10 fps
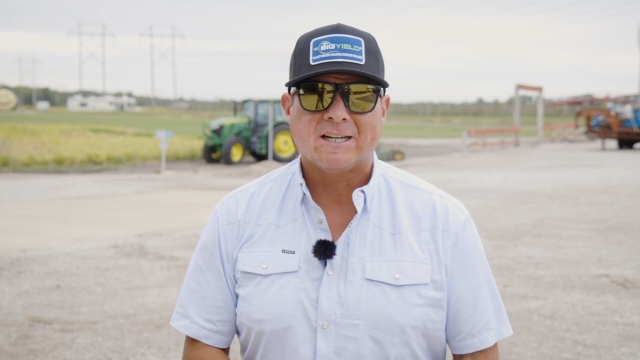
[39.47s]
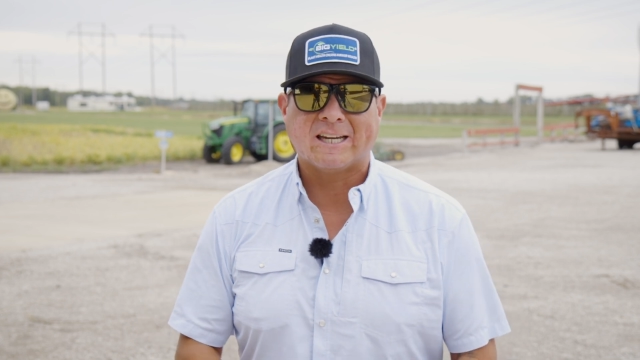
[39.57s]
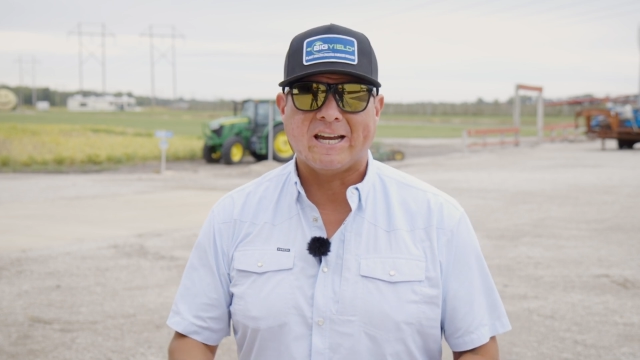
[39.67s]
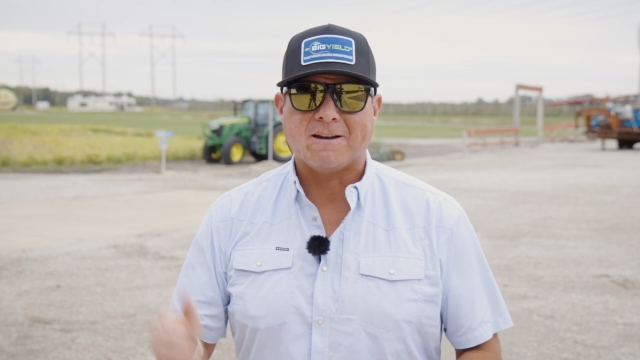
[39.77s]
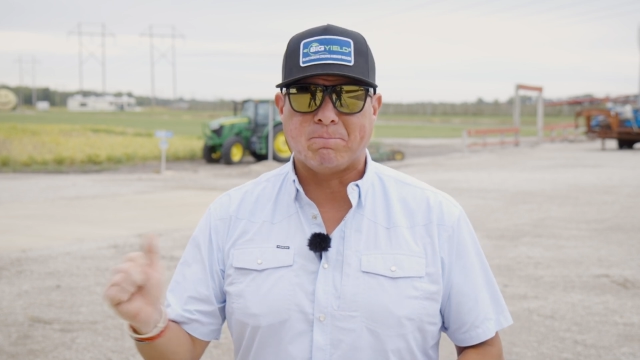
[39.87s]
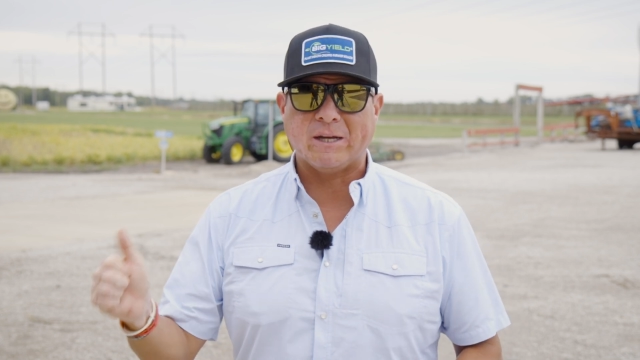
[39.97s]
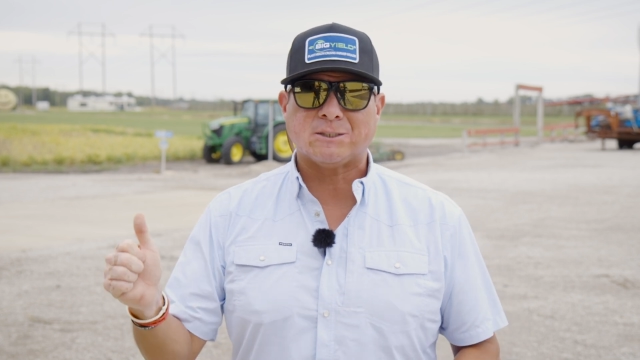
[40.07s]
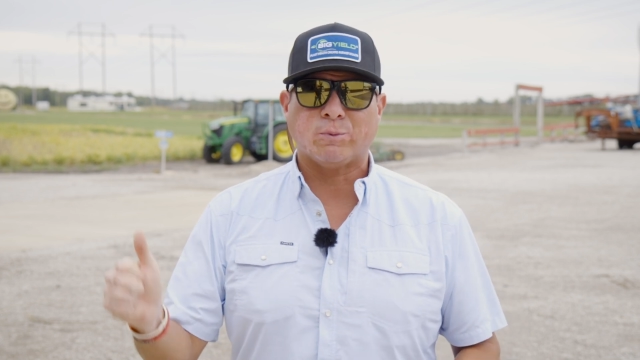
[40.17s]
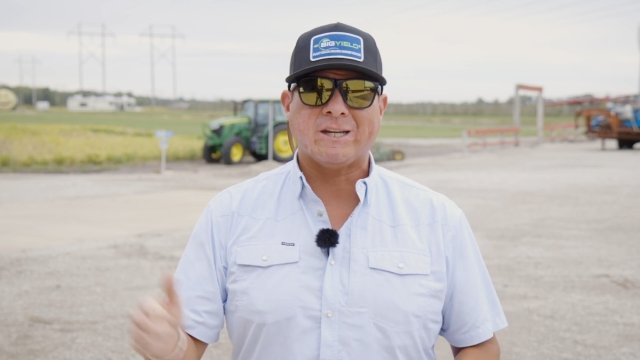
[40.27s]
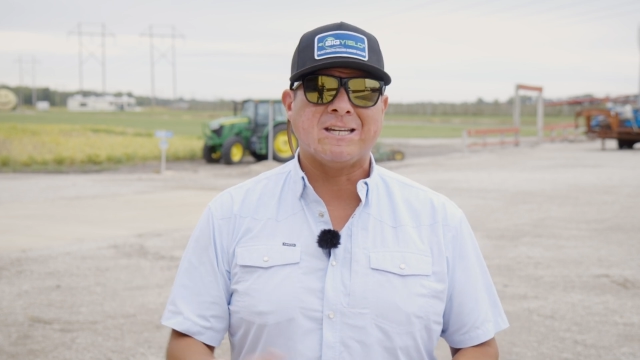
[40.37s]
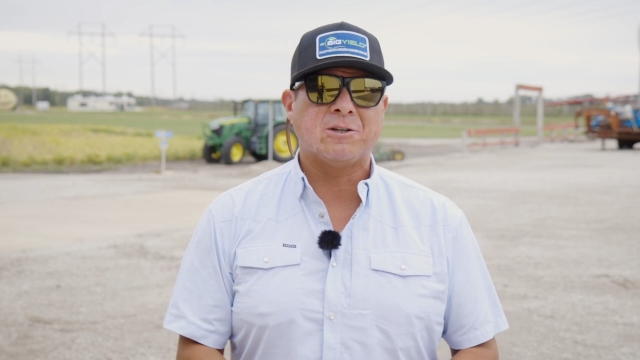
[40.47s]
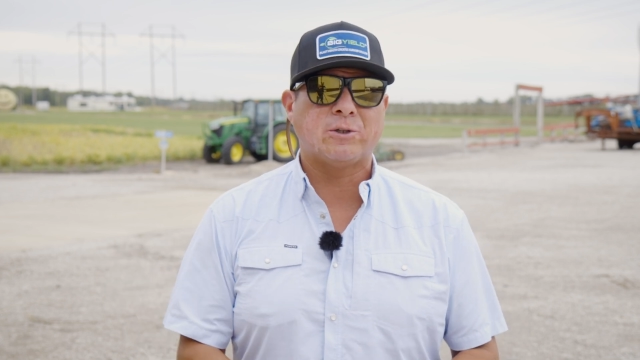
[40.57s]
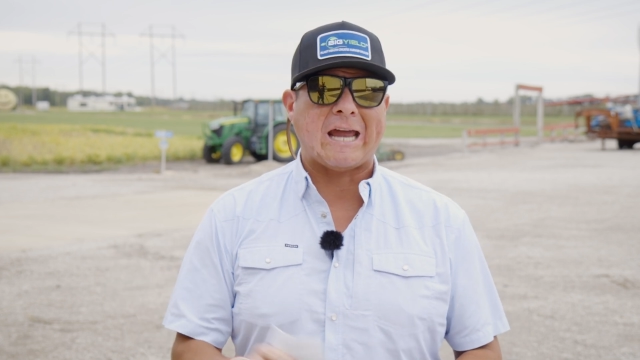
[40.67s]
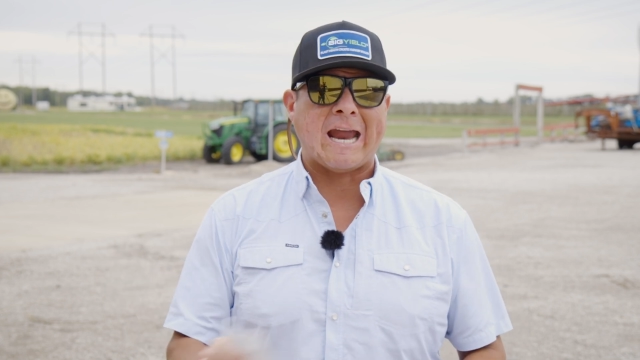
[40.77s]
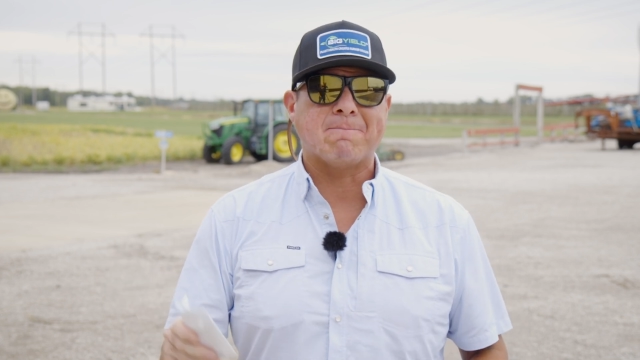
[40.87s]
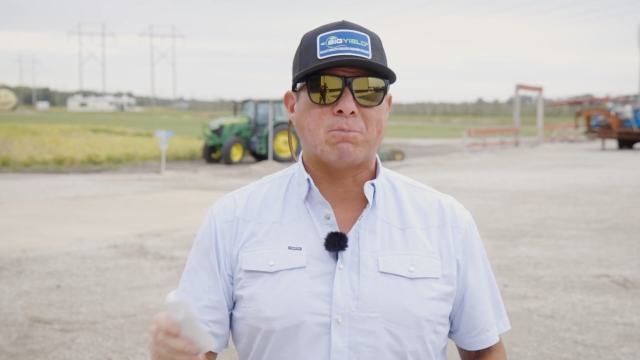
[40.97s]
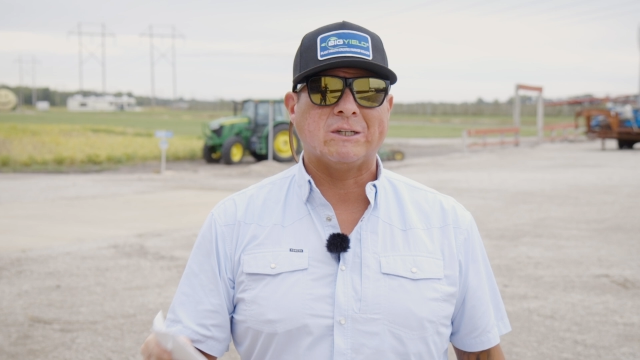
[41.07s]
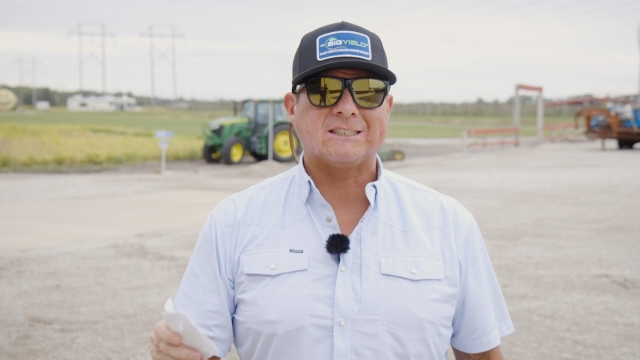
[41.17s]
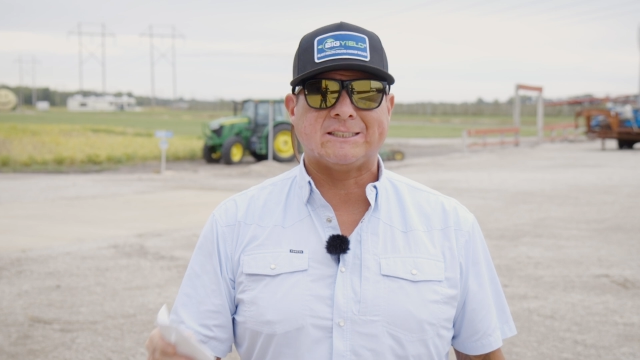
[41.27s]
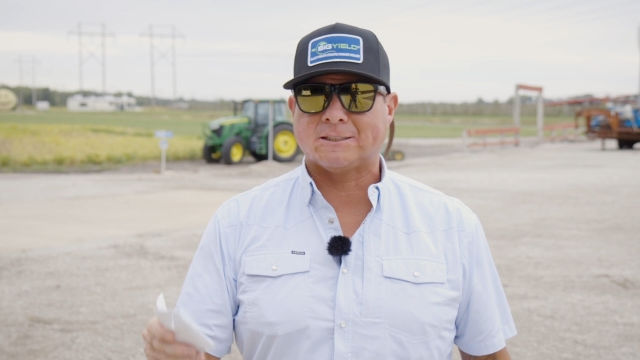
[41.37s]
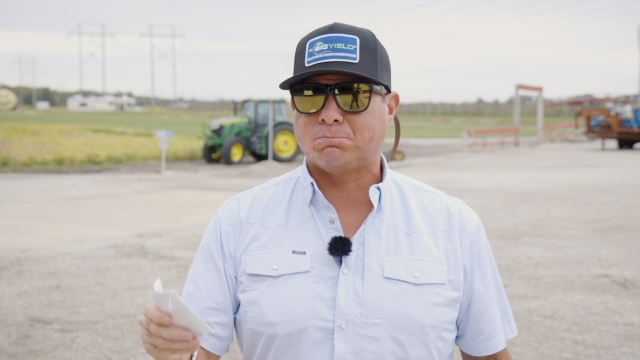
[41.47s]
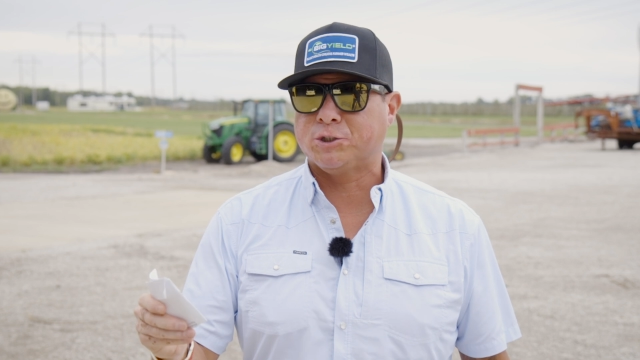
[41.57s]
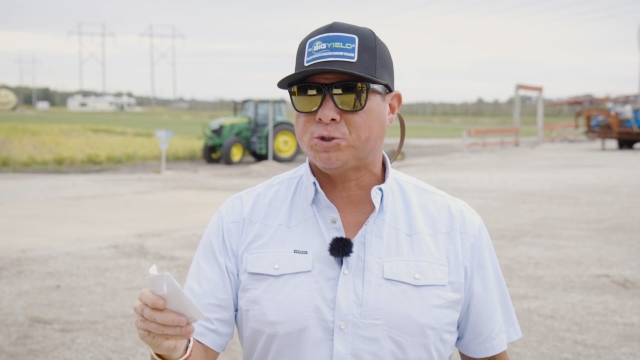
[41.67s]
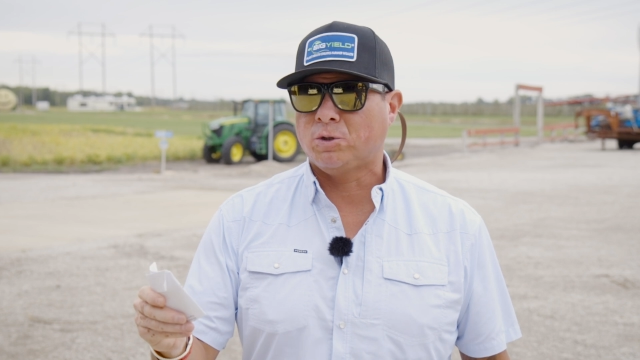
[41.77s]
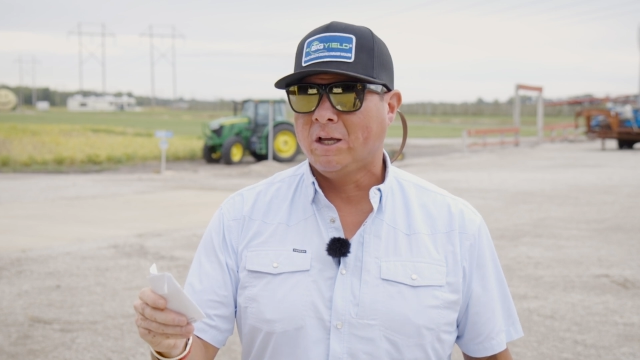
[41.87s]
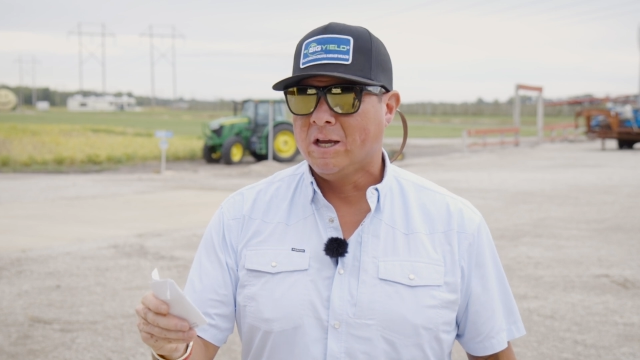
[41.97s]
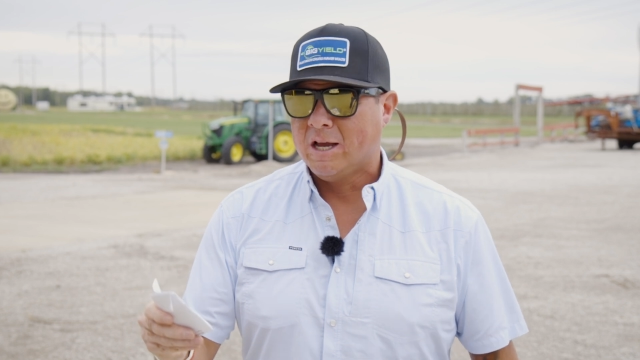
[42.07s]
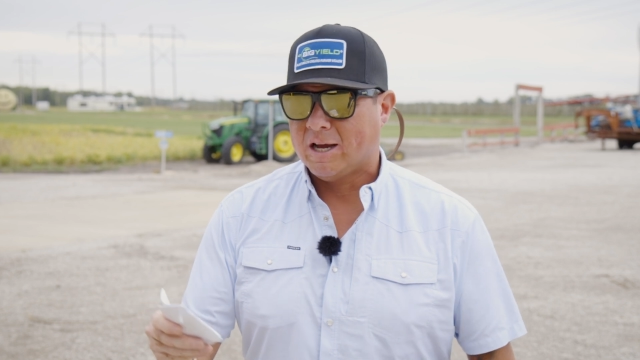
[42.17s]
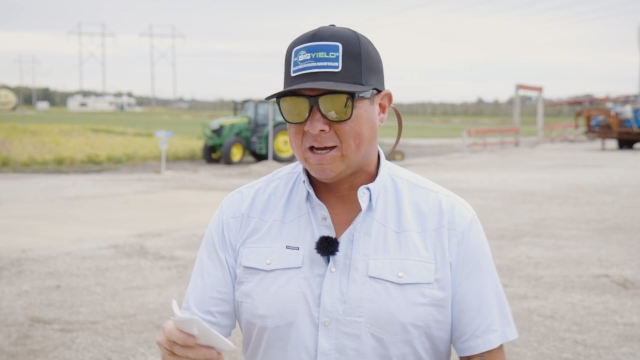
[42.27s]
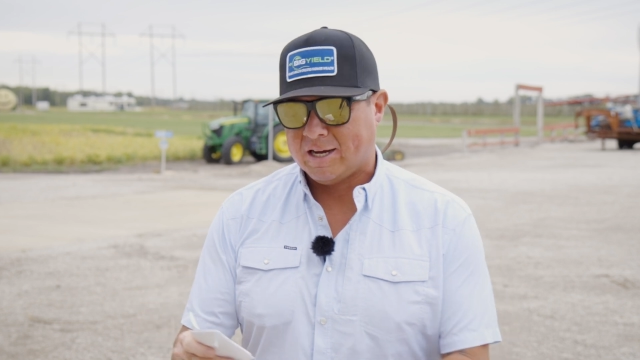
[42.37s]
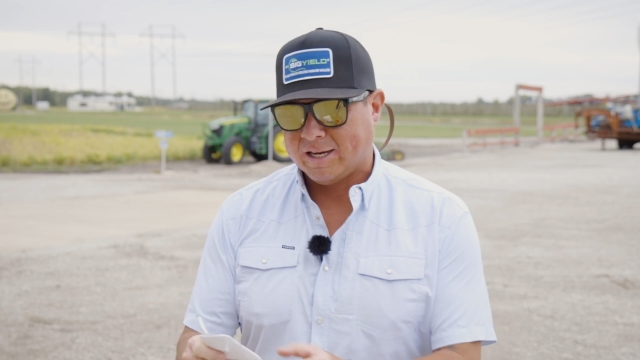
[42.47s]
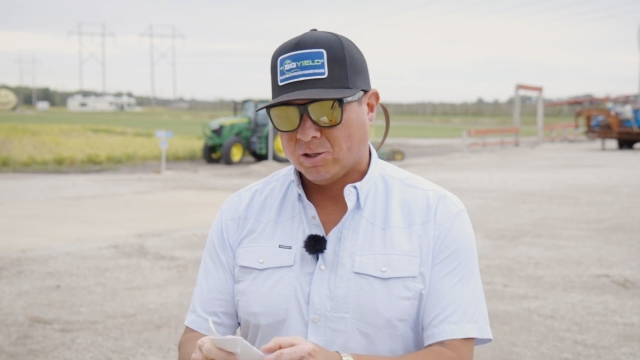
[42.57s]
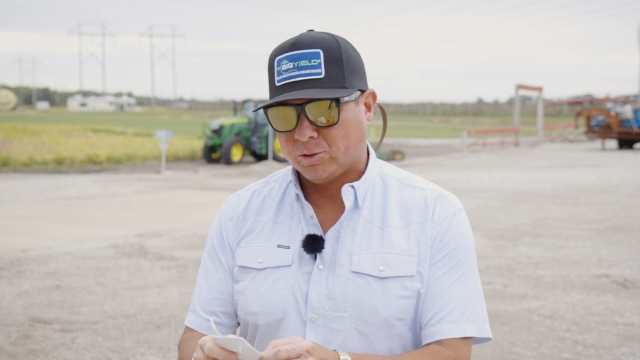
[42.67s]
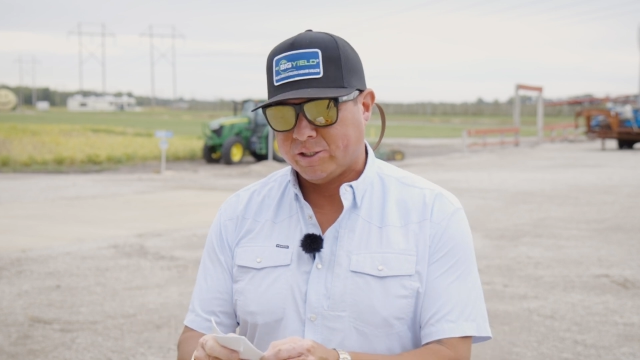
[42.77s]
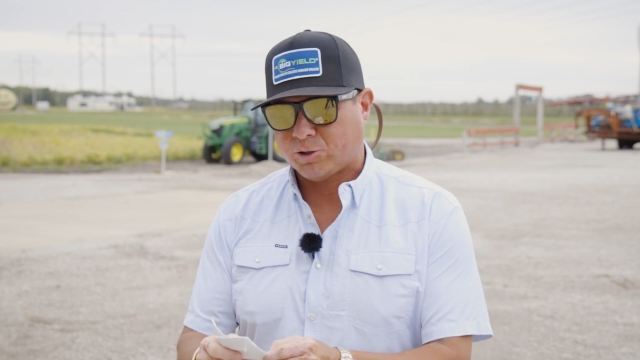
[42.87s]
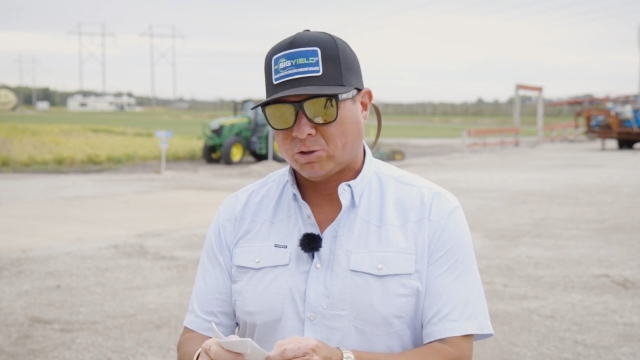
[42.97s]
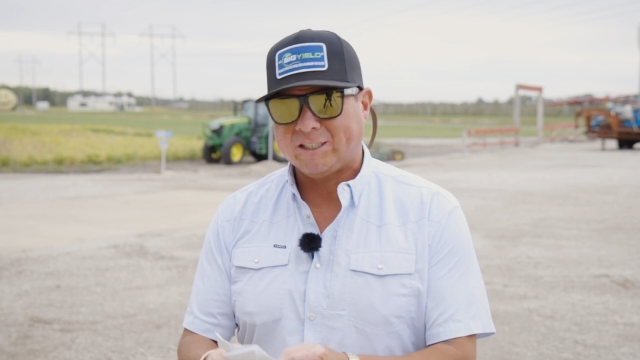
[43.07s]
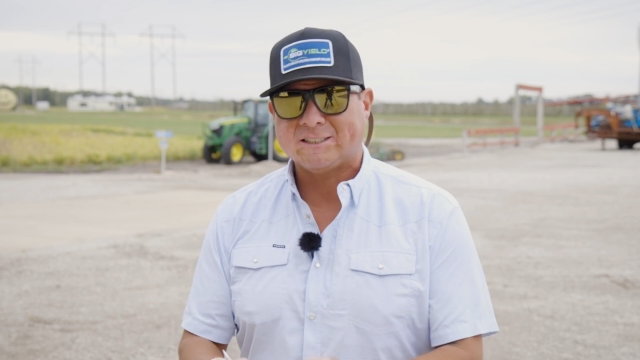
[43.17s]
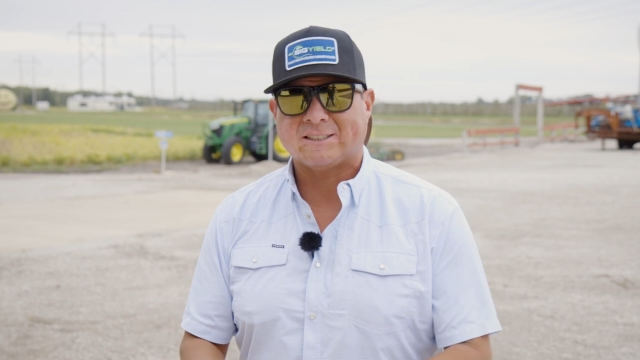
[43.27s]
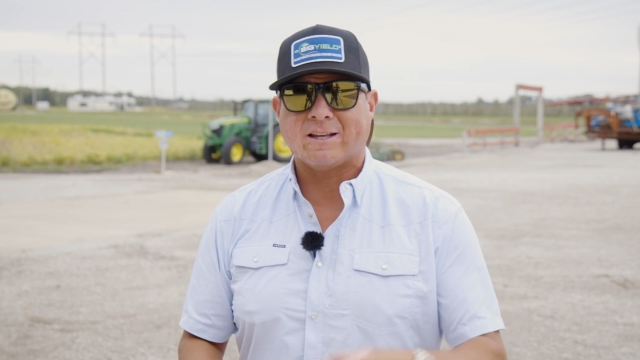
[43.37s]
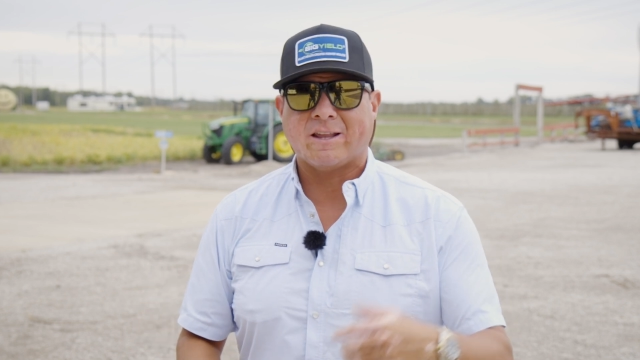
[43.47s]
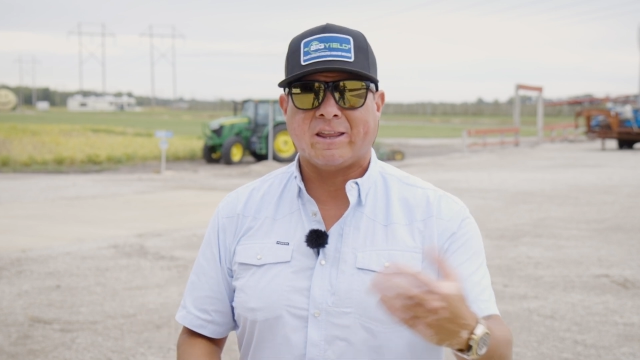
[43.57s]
Again, Big Sweet Yield, 8.6 bushel uh, yield increase.